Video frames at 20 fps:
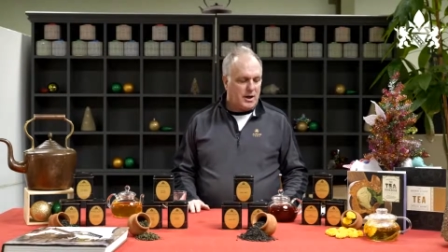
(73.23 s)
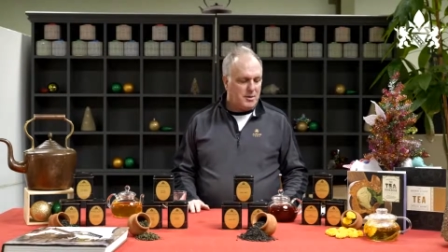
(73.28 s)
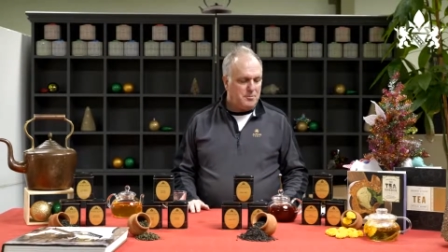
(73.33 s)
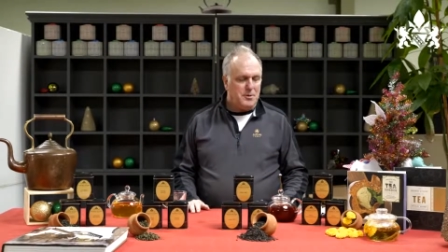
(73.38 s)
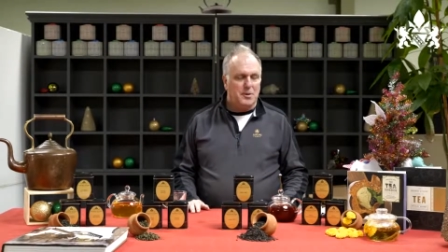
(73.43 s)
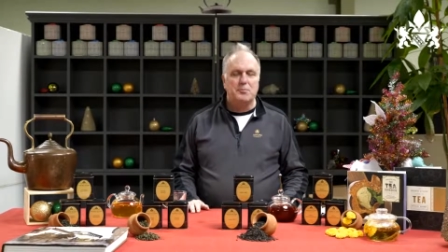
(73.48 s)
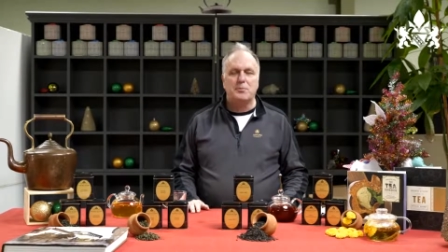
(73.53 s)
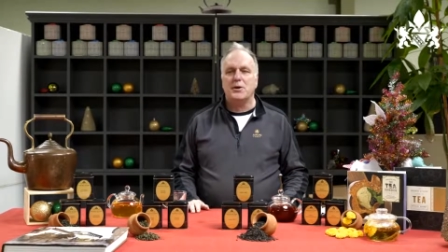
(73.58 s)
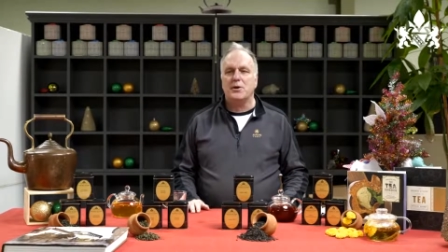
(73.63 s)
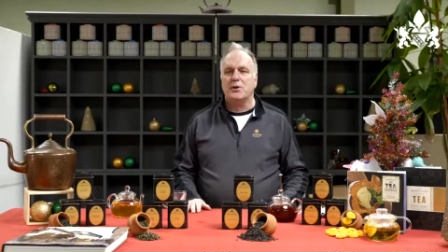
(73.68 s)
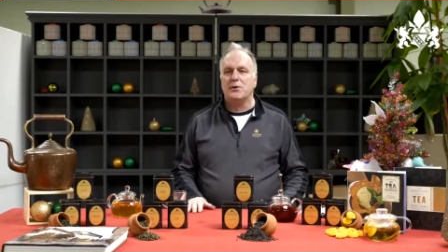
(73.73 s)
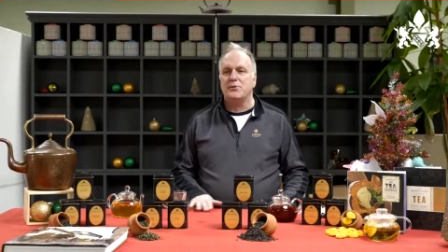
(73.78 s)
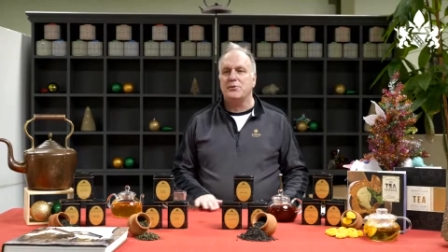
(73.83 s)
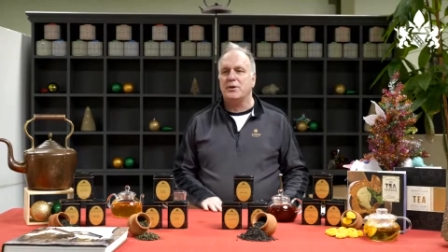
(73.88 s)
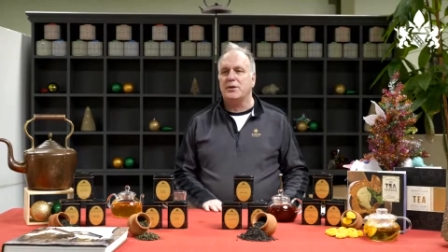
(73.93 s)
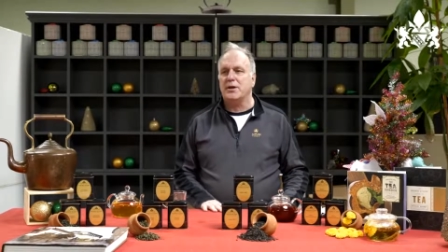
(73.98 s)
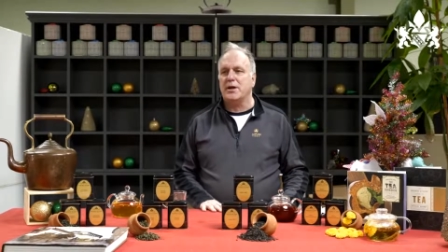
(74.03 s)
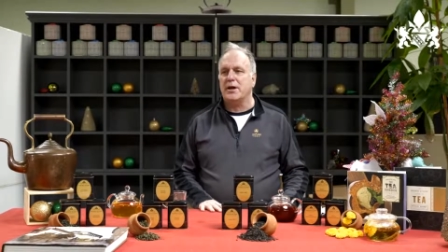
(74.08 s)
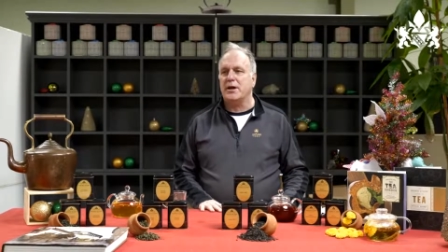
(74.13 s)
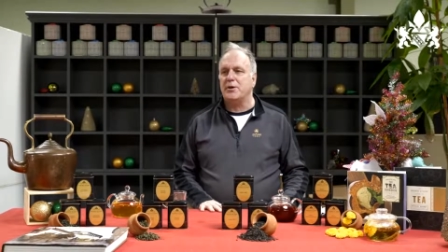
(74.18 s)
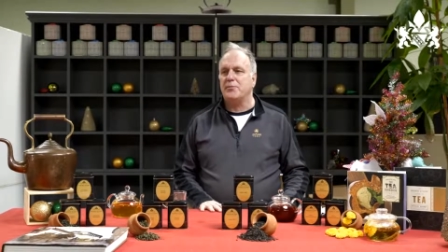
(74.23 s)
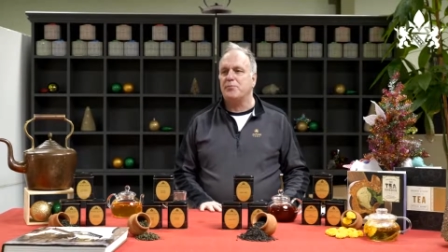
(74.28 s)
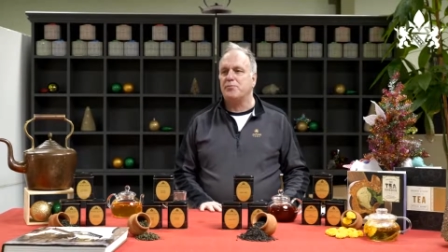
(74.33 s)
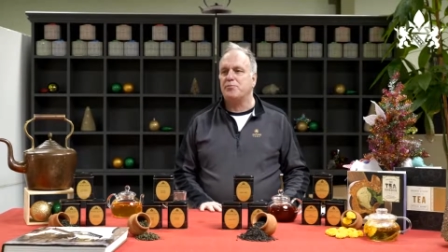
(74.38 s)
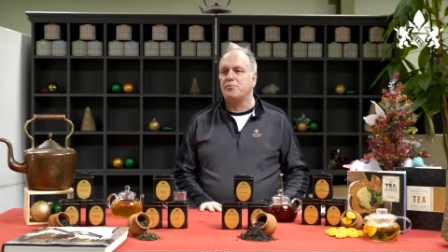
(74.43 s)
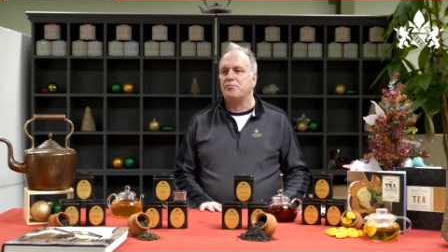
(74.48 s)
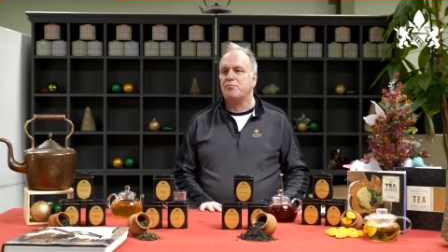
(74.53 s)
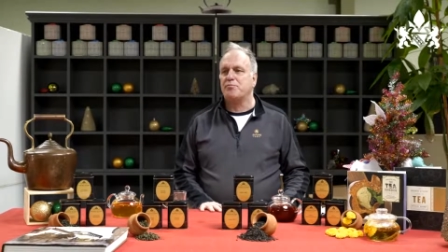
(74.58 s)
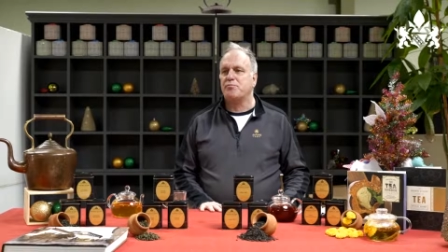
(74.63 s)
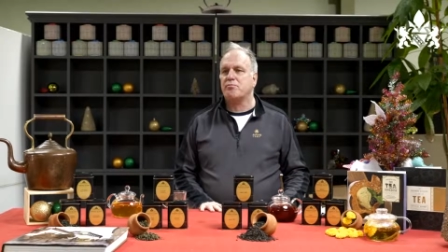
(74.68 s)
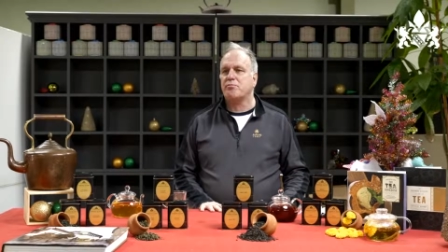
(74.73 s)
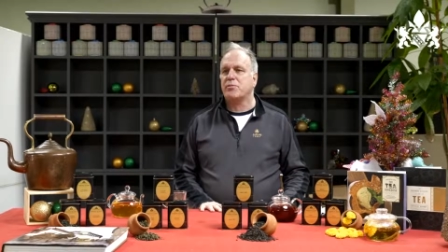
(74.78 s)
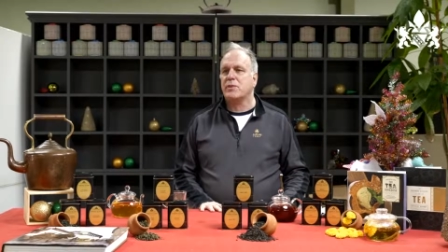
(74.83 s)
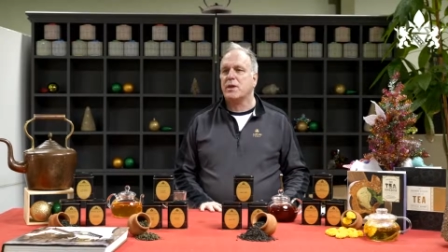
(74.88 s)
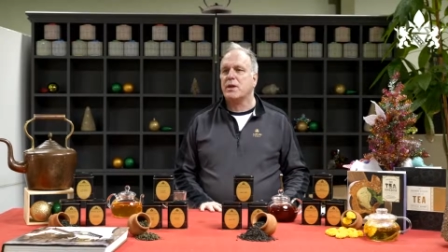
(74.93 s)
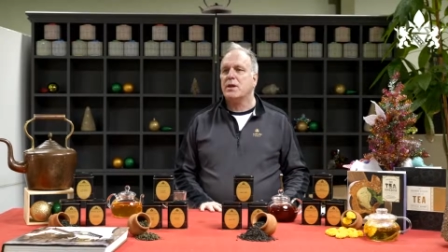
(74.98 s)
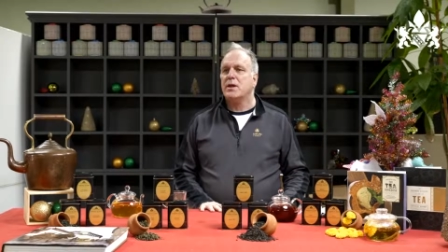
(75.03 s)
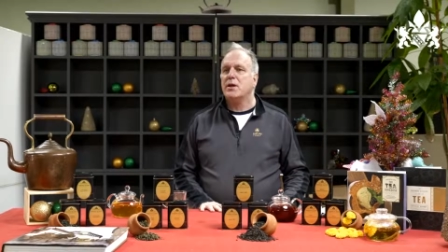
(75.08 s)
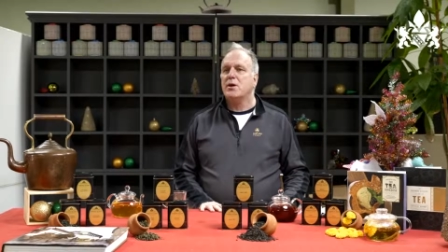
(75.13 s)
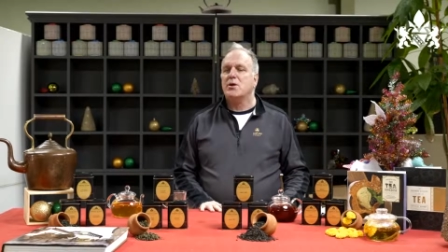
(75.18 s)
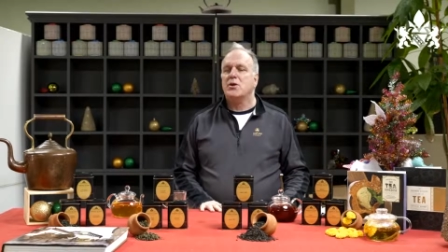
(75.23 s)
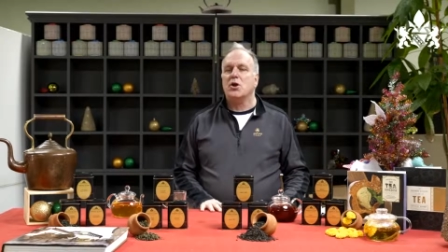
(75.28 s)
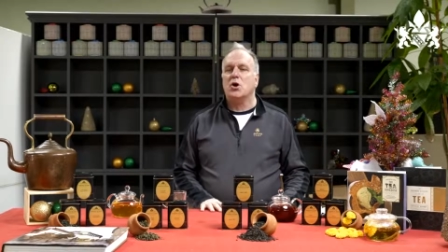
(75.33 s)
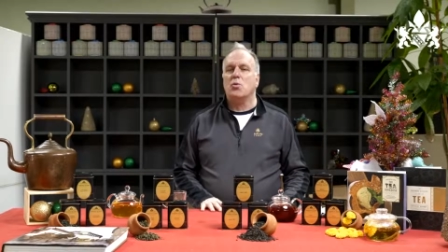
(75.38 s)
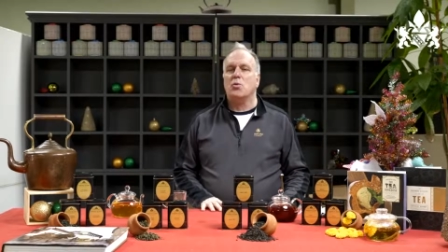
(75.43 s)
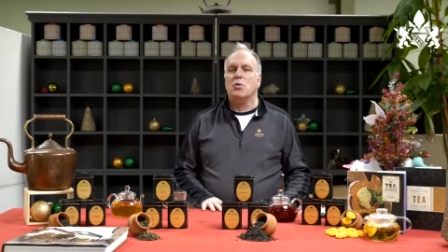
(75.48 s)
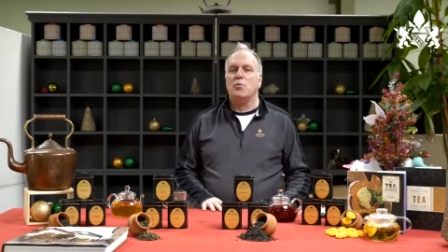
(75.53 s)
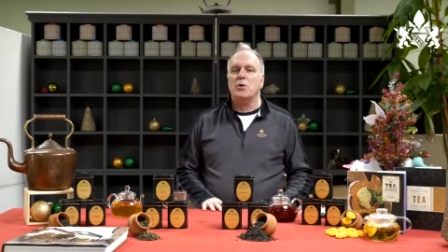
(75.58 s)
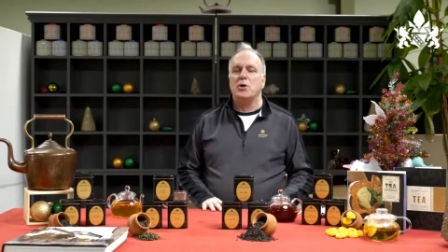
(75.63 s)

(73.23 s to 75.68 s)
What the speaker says: today. No, we're real busy.